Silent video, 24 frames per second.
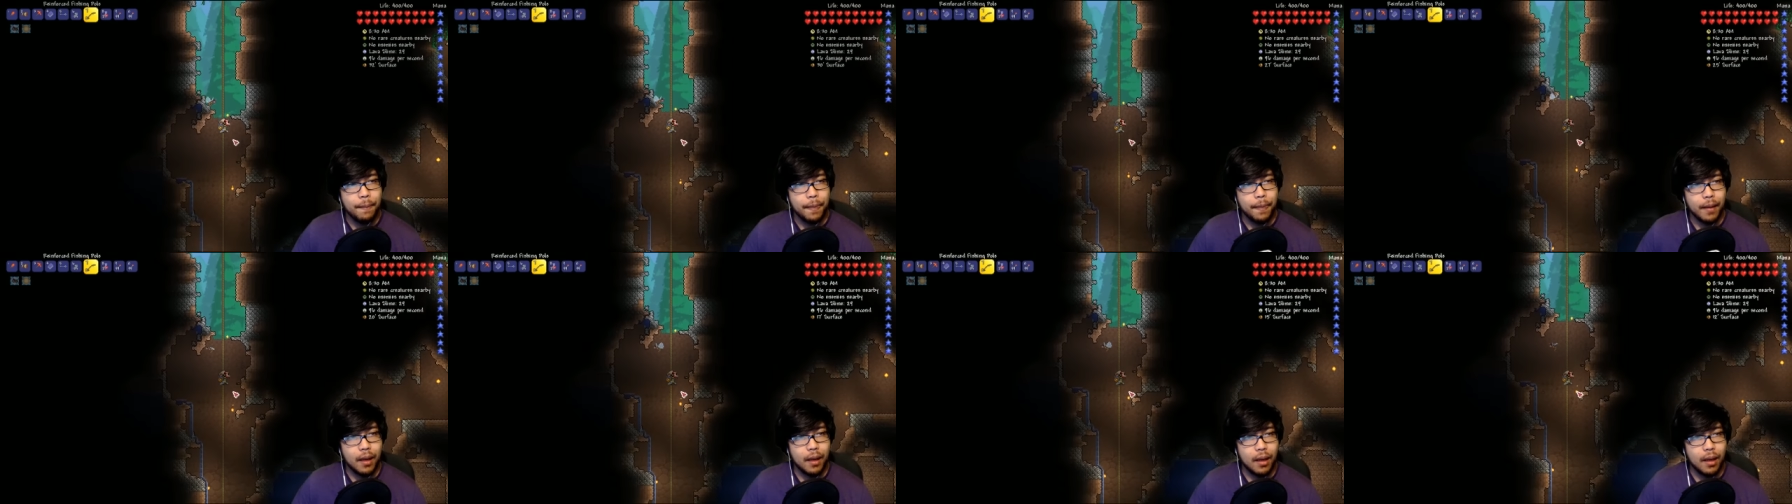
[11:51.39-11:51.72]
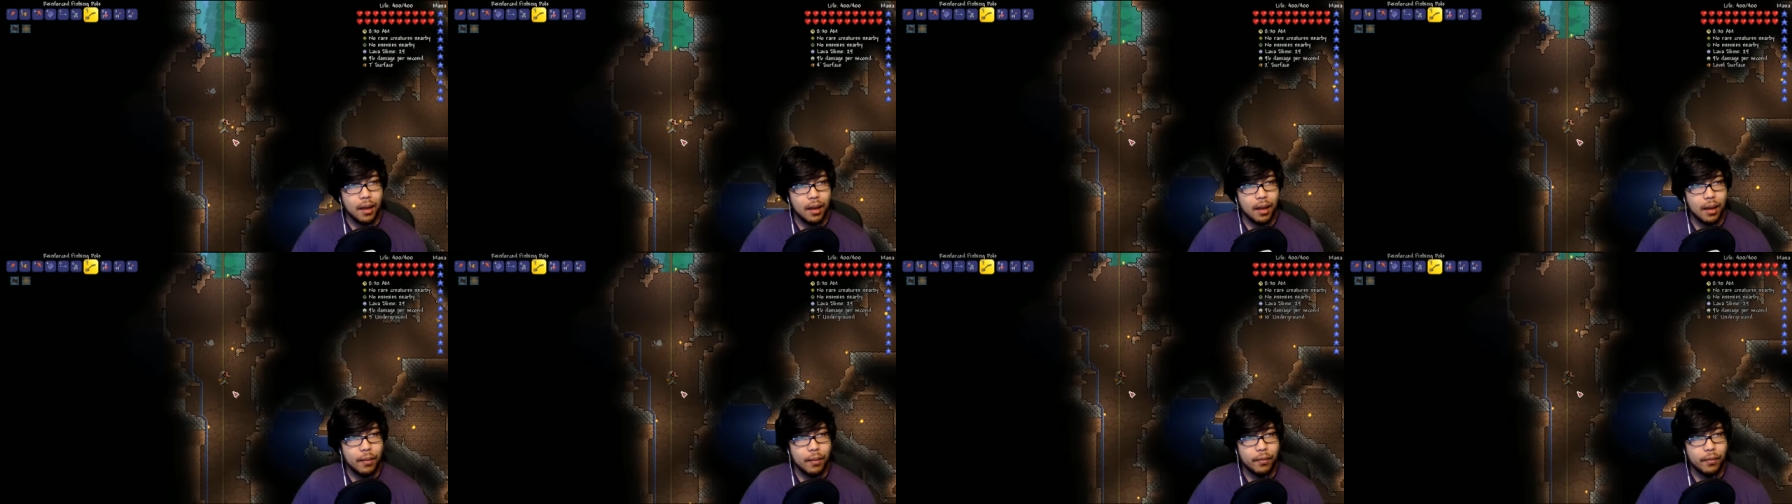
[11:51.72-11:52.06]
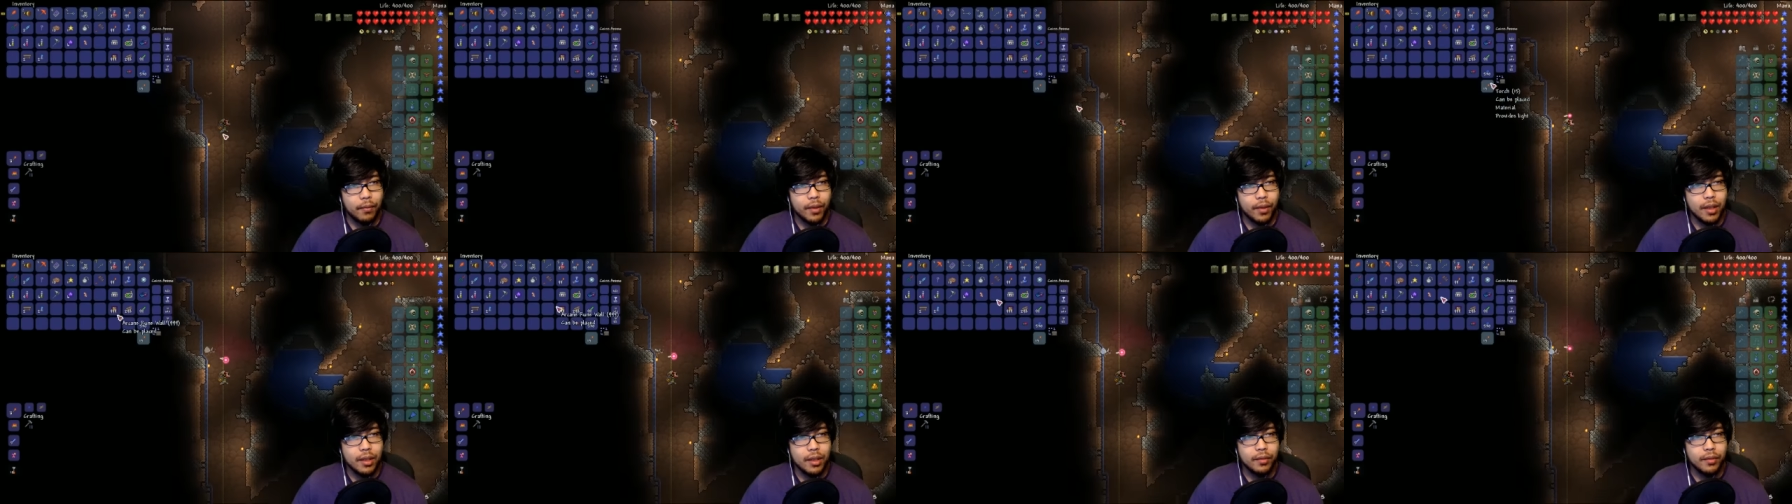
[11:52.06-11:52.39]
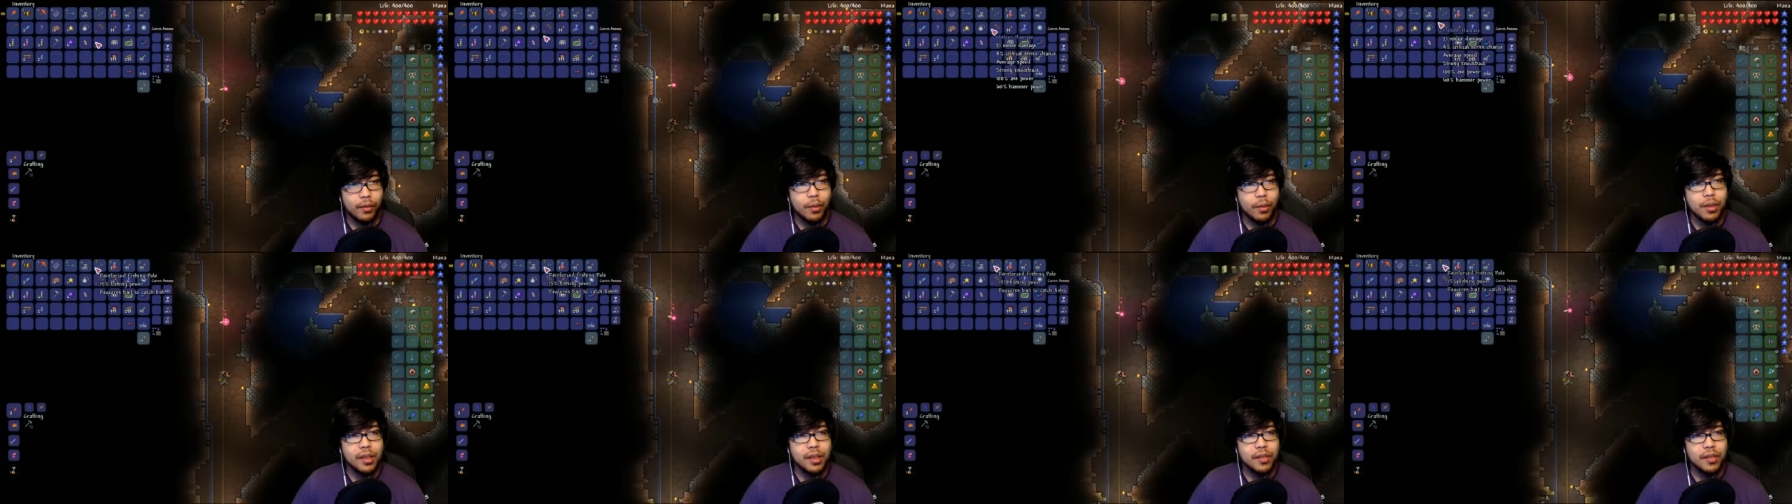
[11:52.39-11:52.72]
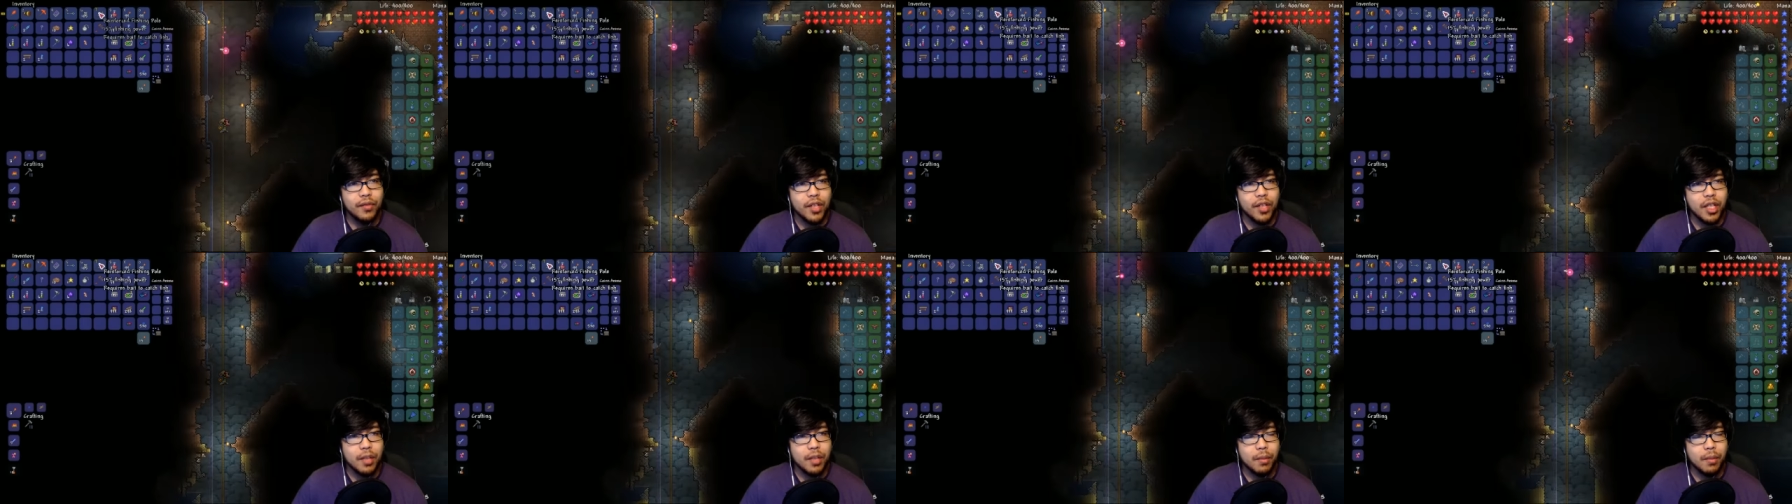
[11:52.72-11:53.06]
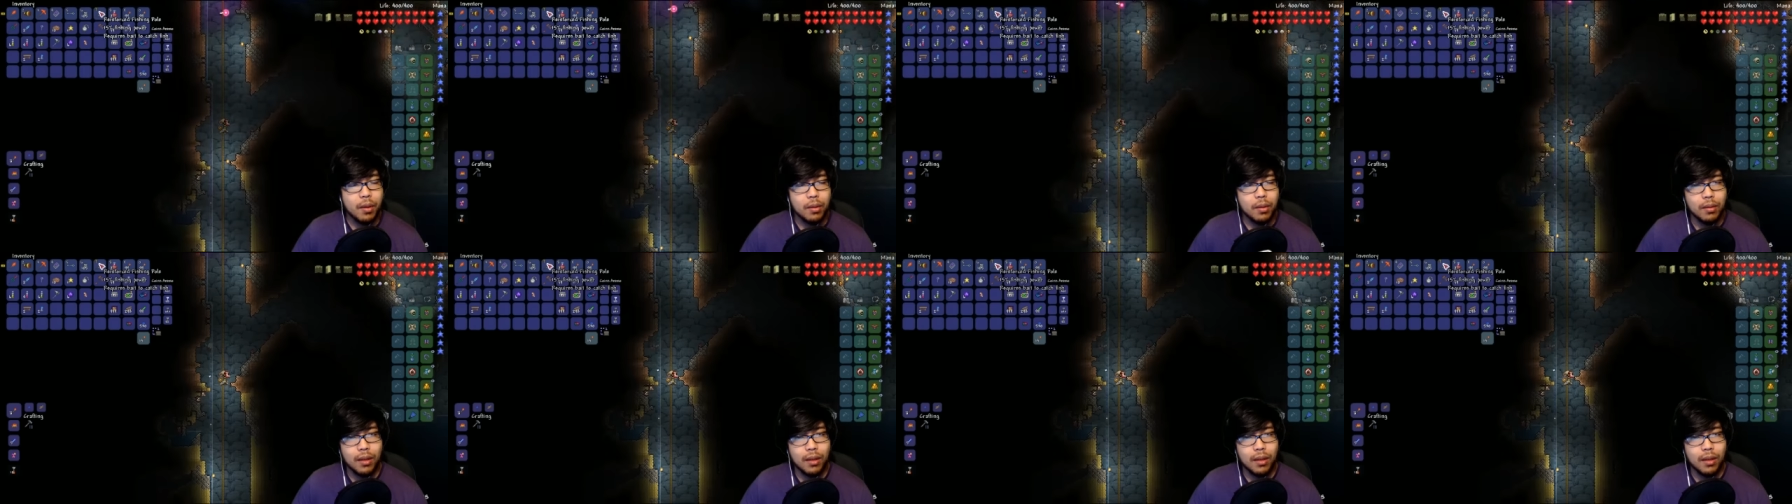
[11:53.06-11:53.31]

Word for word: Um, reinforced fishing pole.